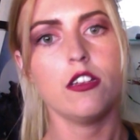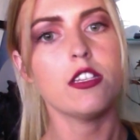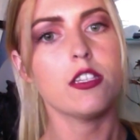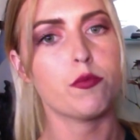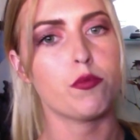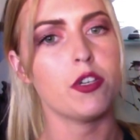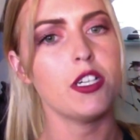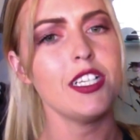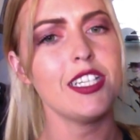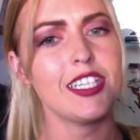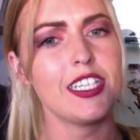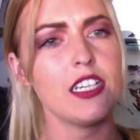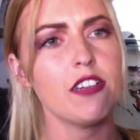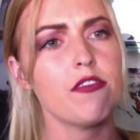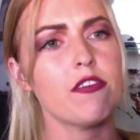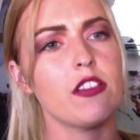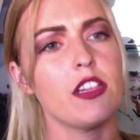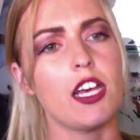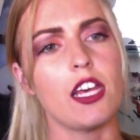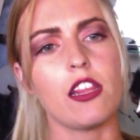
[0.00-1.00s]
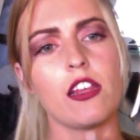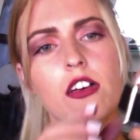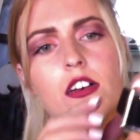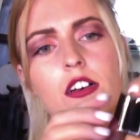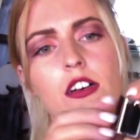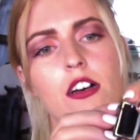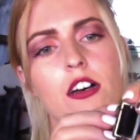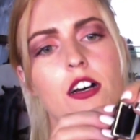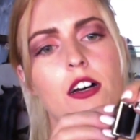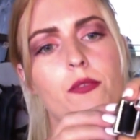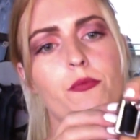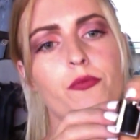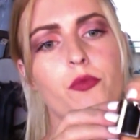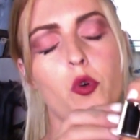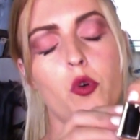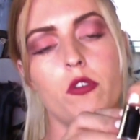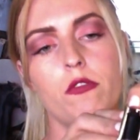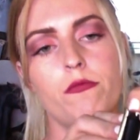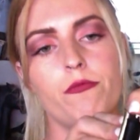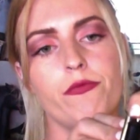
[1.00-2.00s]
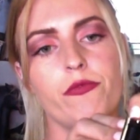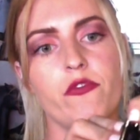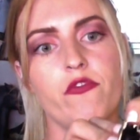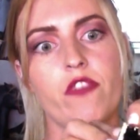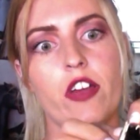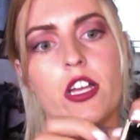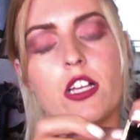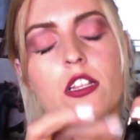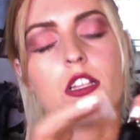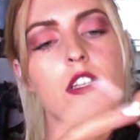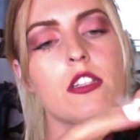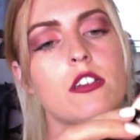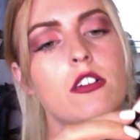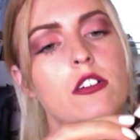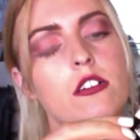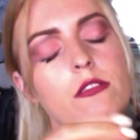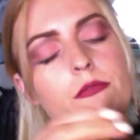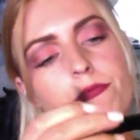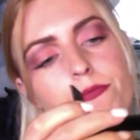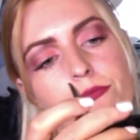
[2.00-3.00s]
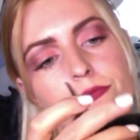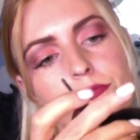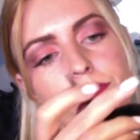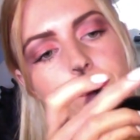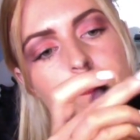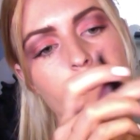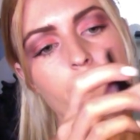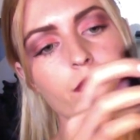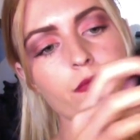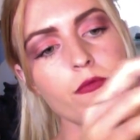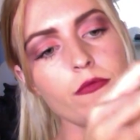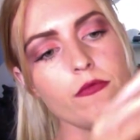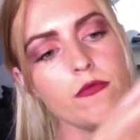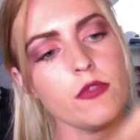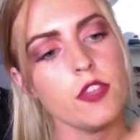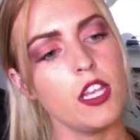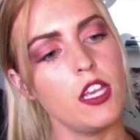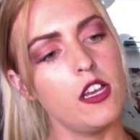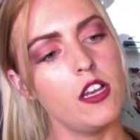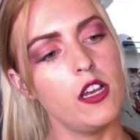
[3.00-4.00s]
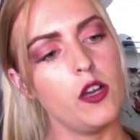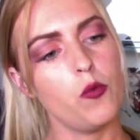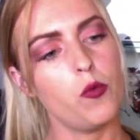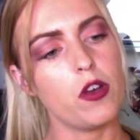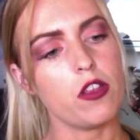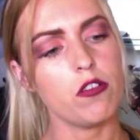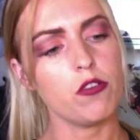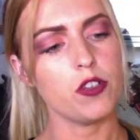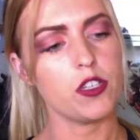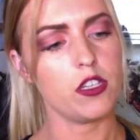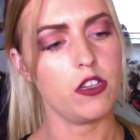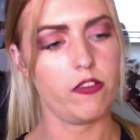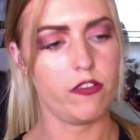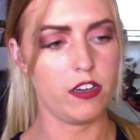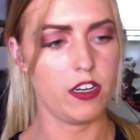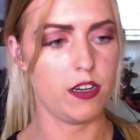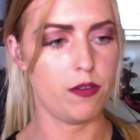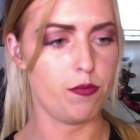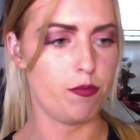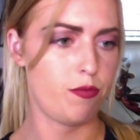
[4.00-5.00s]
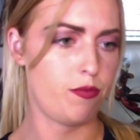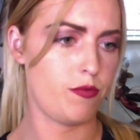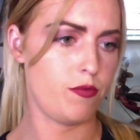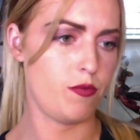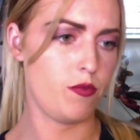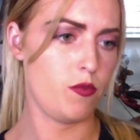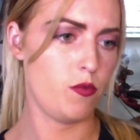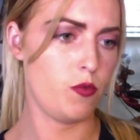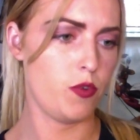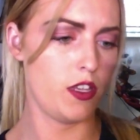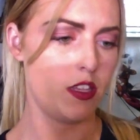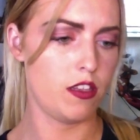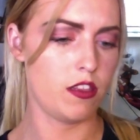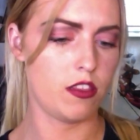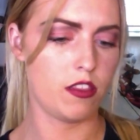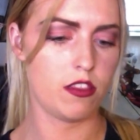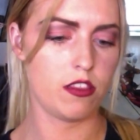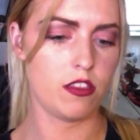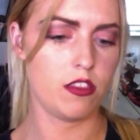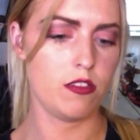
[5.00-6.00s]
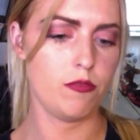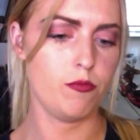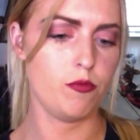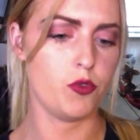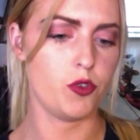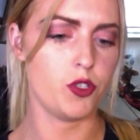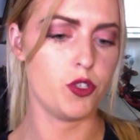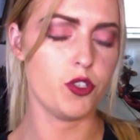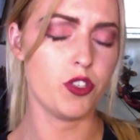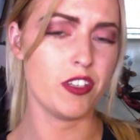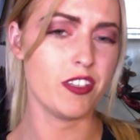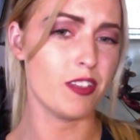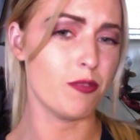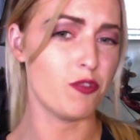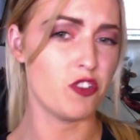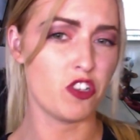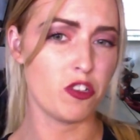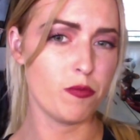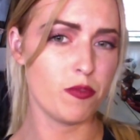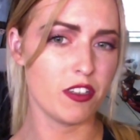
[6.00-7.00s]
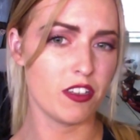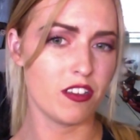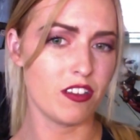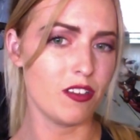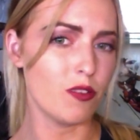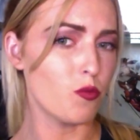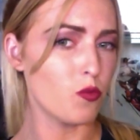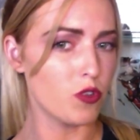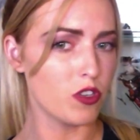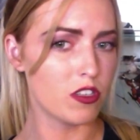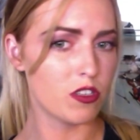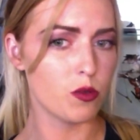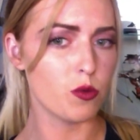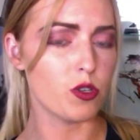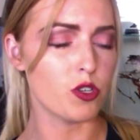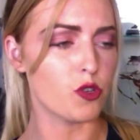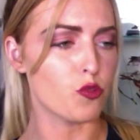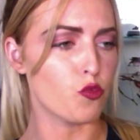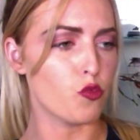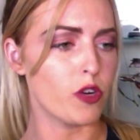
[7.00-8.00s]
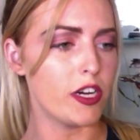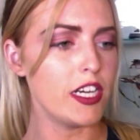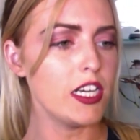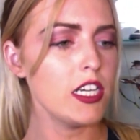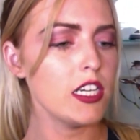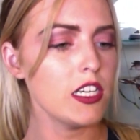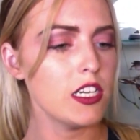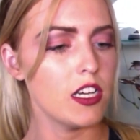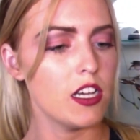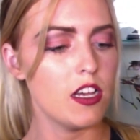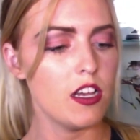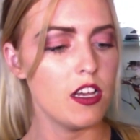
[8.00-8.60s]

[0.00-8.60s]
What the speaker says: It's pretty stiff leather, or fake leather, Whether it will soften up with more uses, I'm assuming it would to a degree.